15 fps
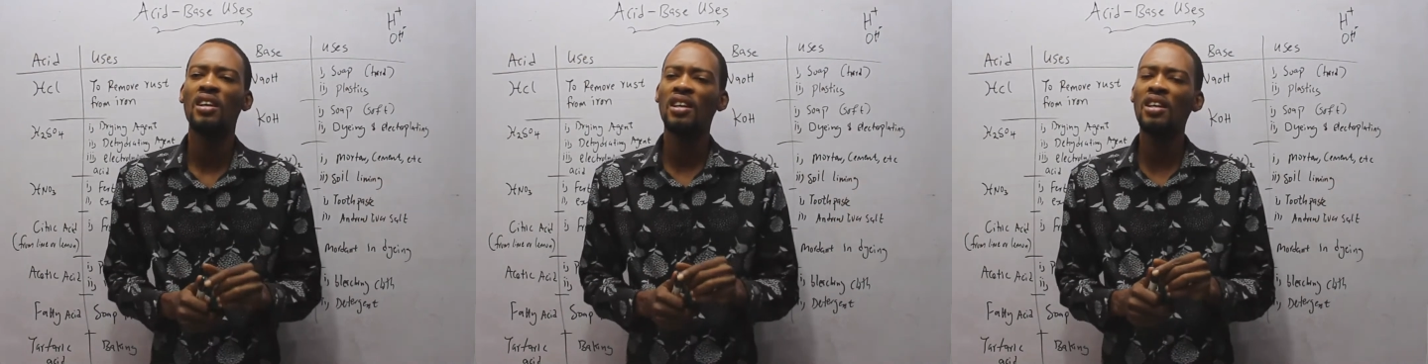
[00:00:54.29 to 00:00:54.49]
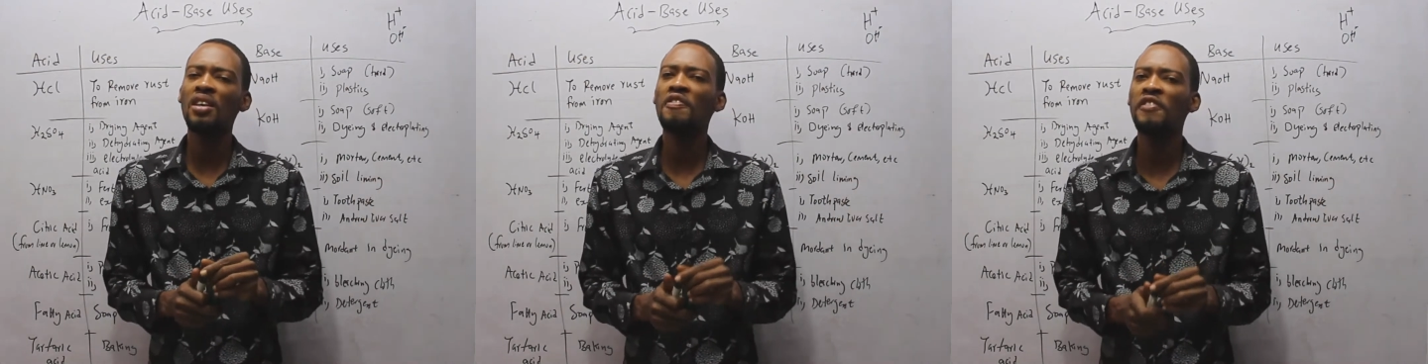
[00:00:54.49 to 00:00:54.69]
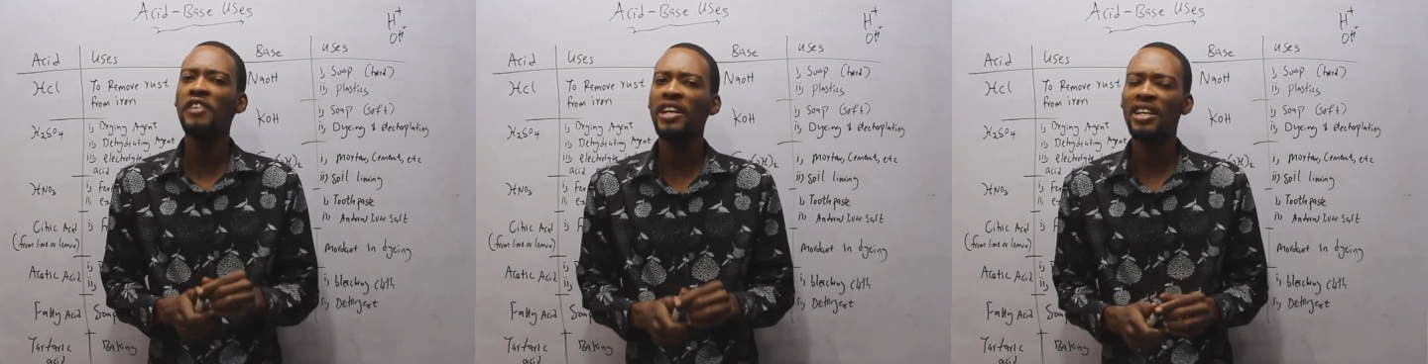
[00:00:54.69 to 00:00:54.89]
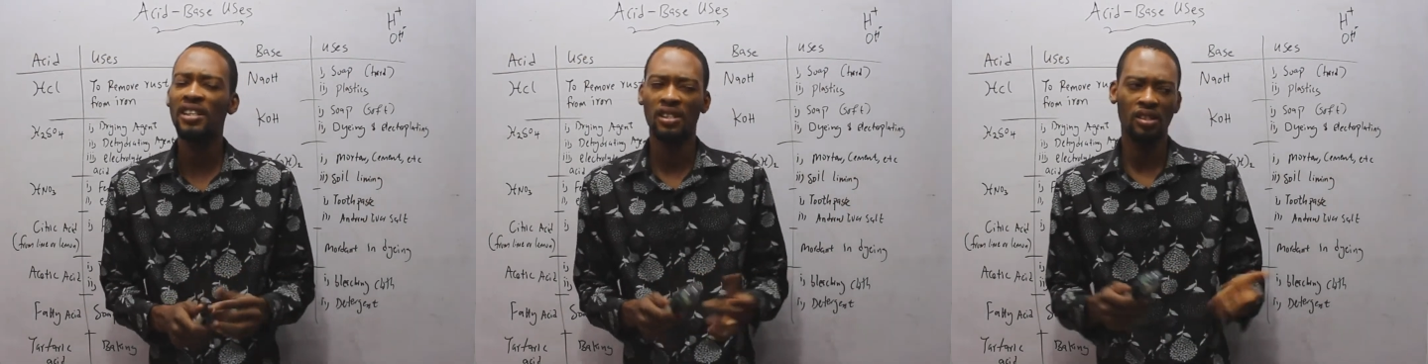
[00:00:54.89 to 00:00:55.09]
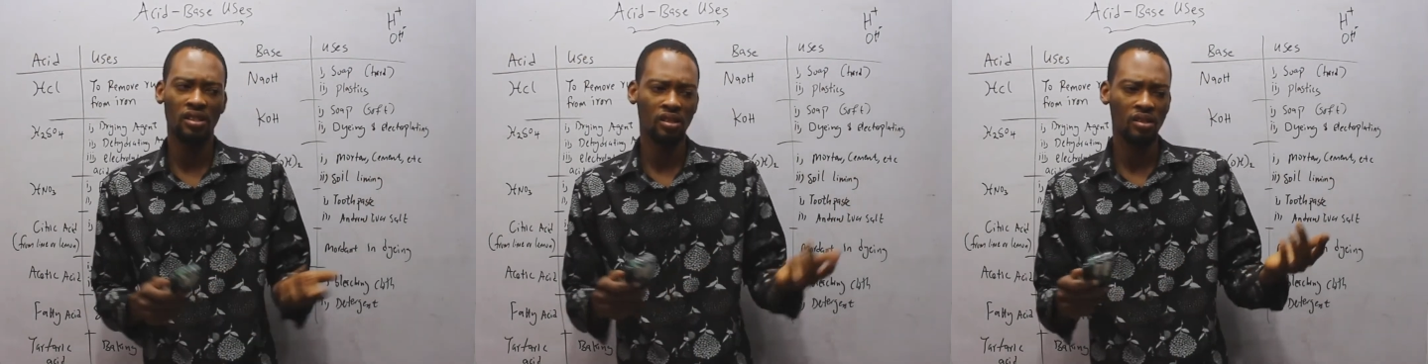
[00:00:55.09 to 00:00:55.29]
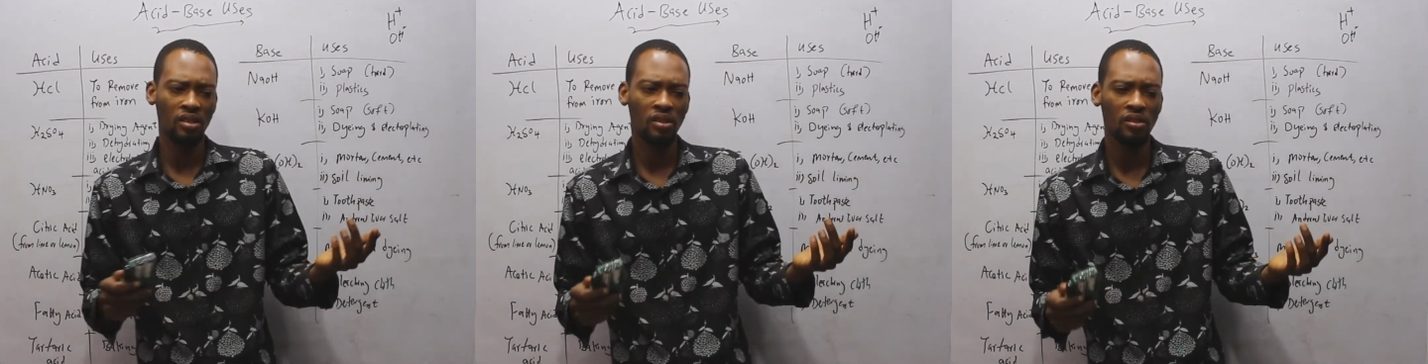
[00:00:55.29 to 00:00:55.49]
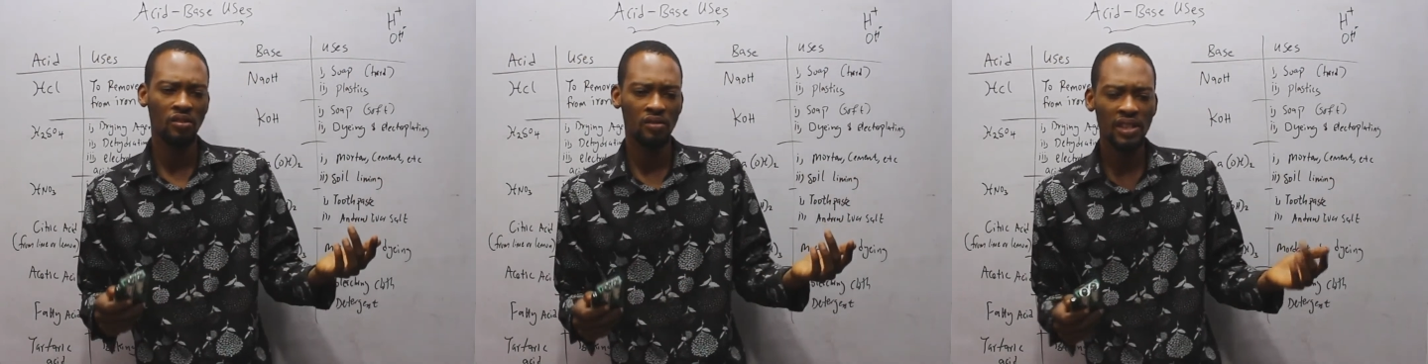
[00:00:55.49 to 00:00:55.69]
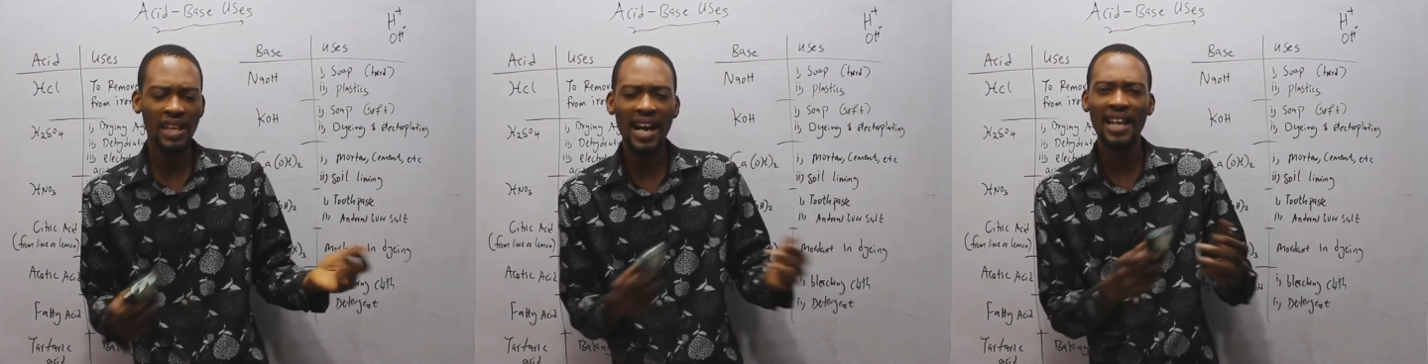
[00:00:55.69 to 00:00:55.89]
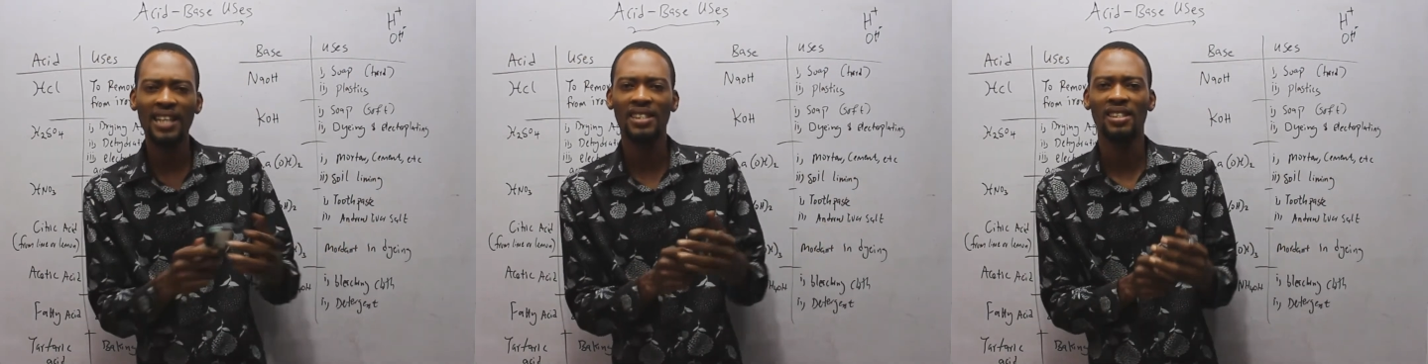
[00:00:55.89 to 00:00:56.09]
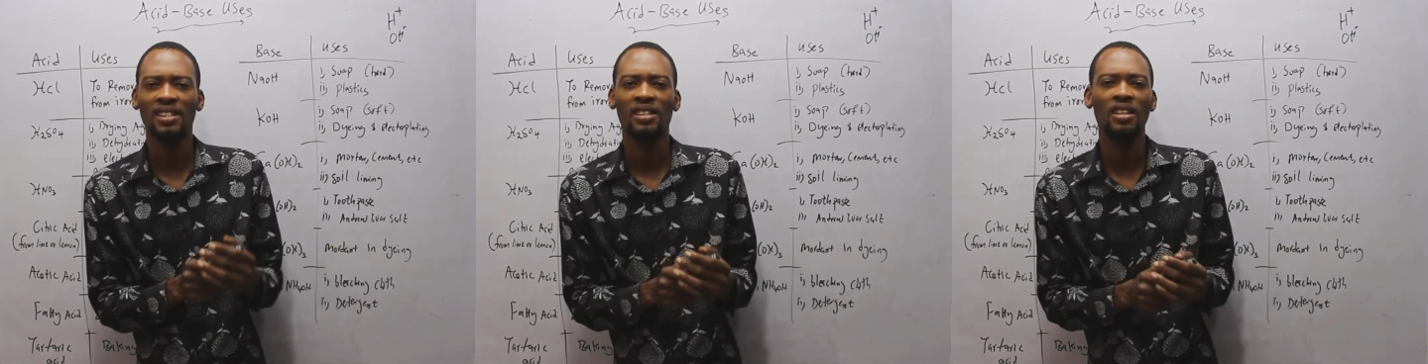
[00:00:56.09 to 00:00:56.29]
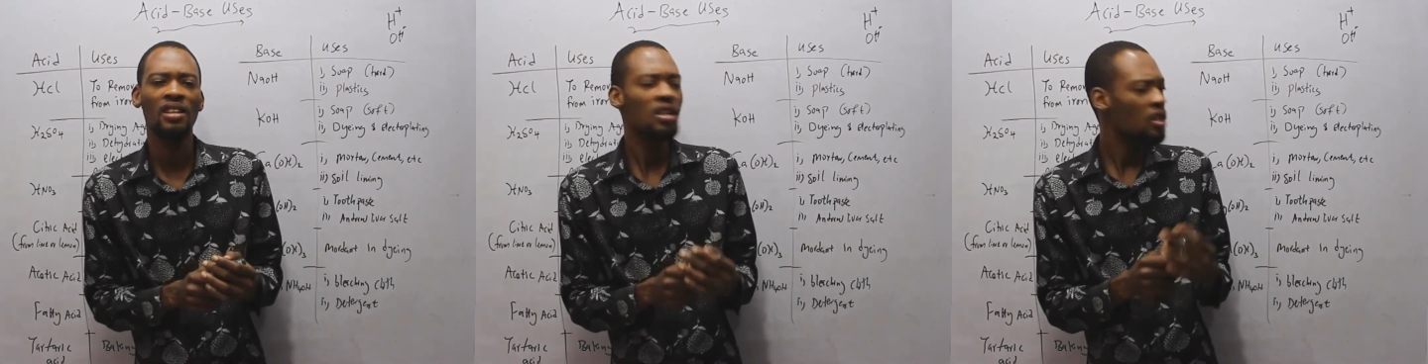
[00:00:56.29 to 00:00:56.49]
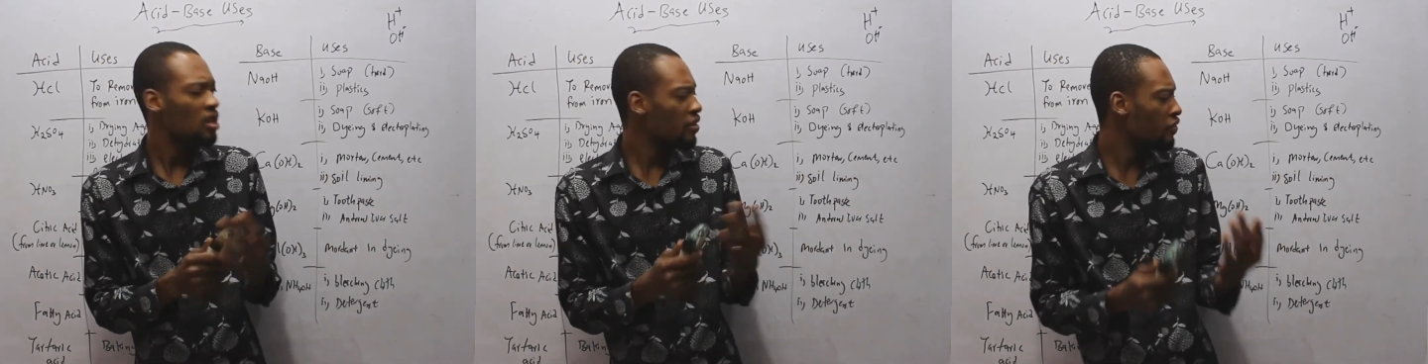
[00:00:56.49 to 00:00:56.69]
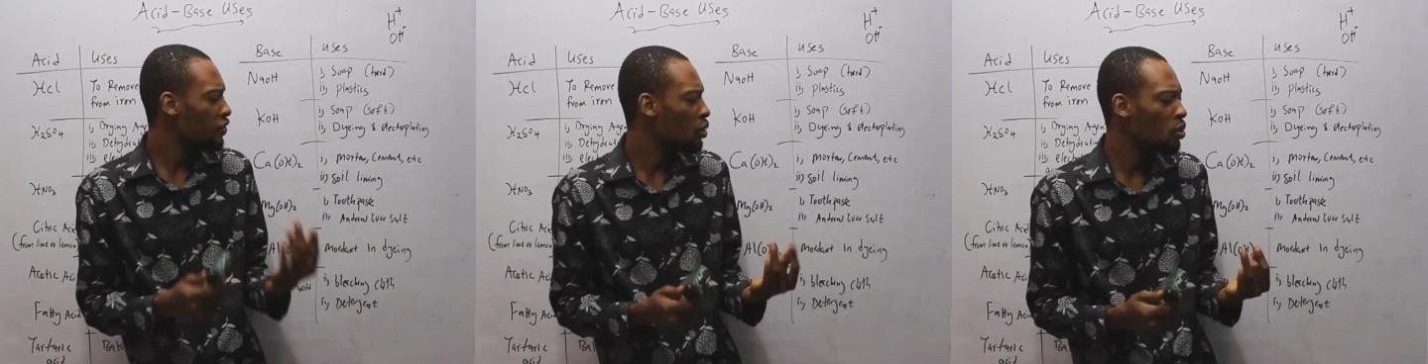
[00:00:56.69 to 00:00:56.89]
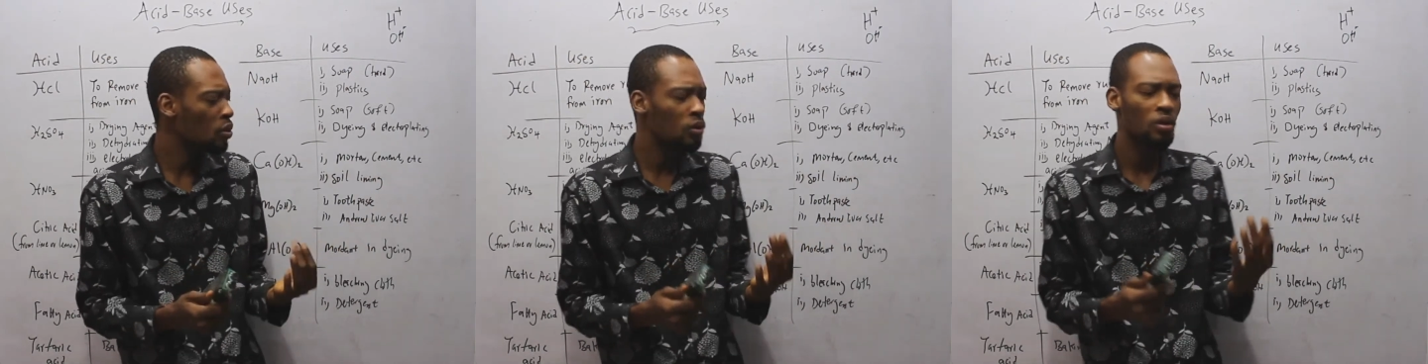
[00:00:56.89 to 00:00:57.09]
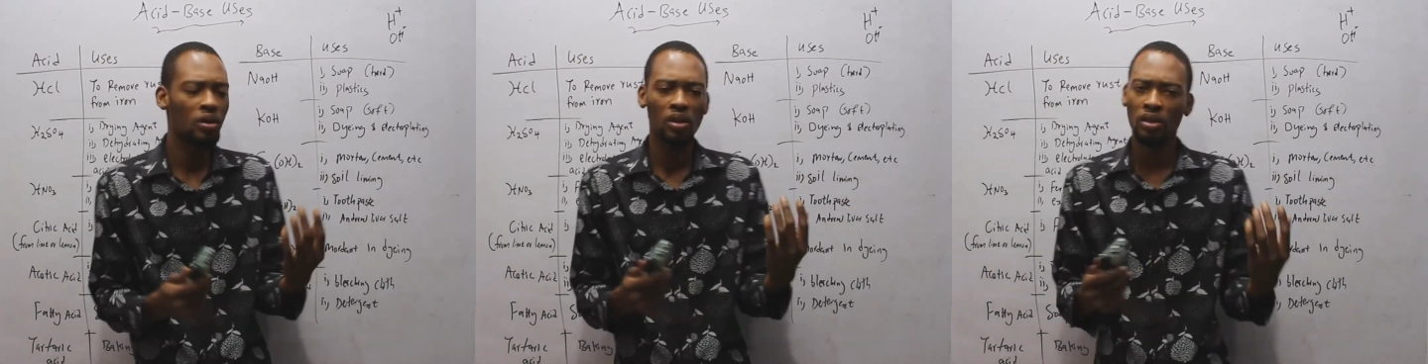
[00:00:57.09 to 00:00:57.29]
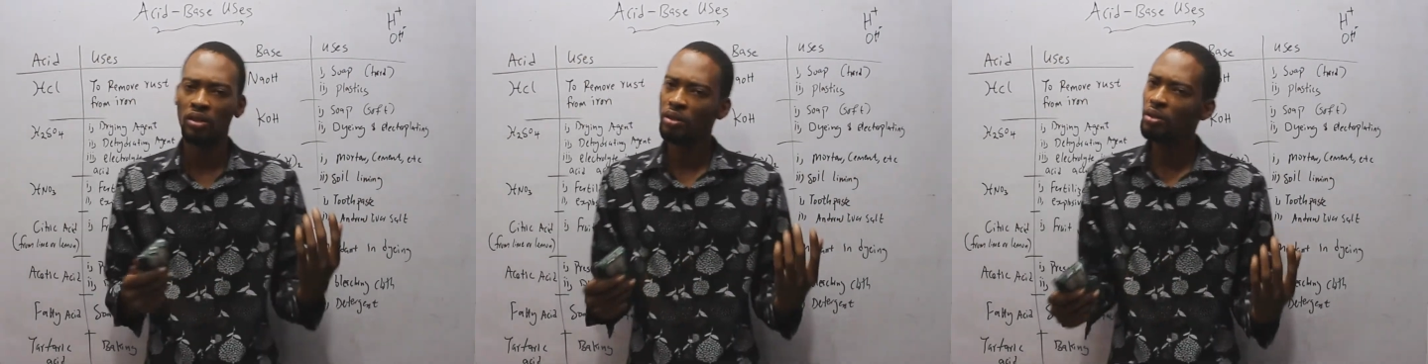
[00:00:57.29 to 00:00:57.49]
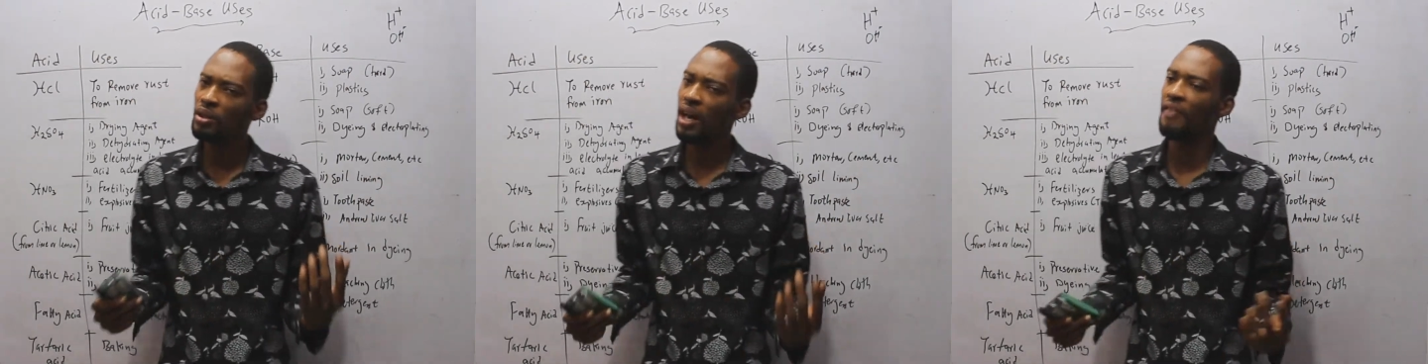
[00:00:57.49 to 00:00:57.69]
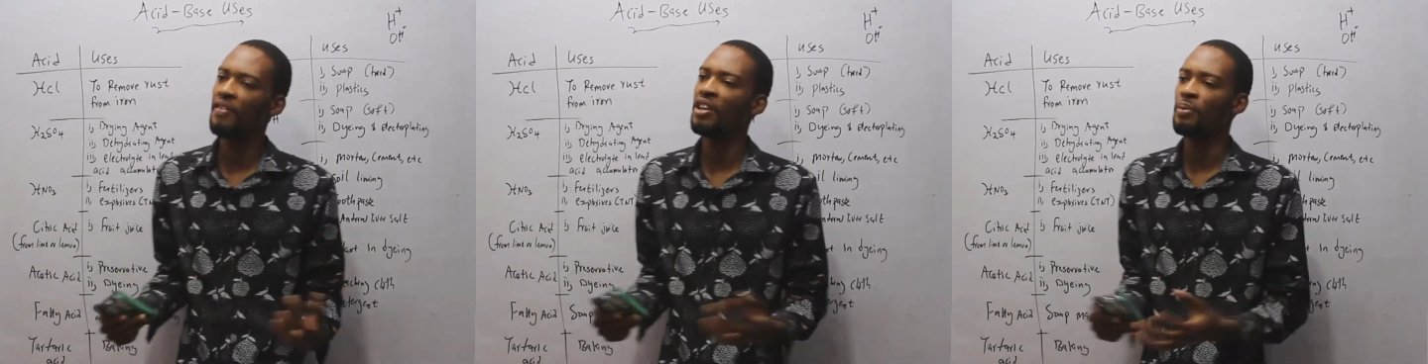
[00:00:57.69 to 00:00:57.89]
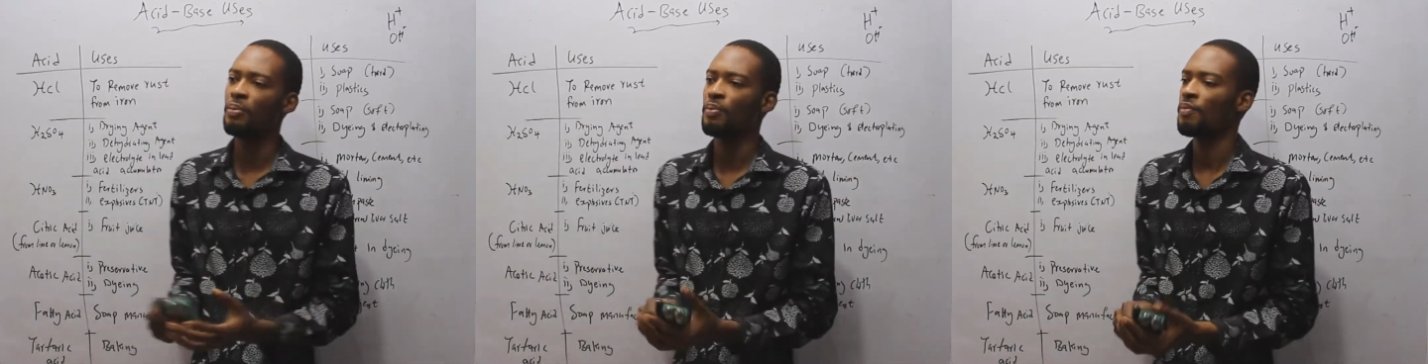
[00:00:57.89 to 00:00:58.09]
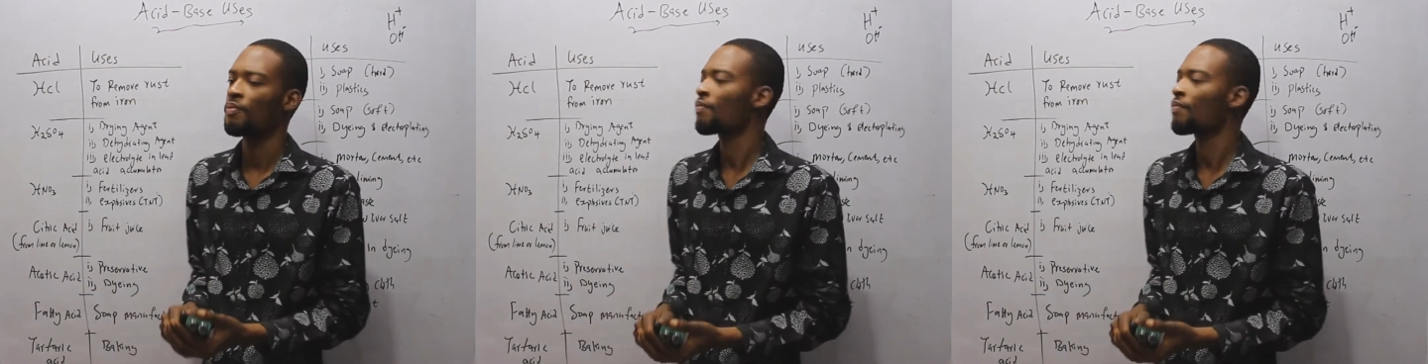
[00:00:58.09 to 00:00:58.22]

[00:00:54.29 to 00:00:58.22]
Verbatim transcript: If yes, nice. If no, look at them.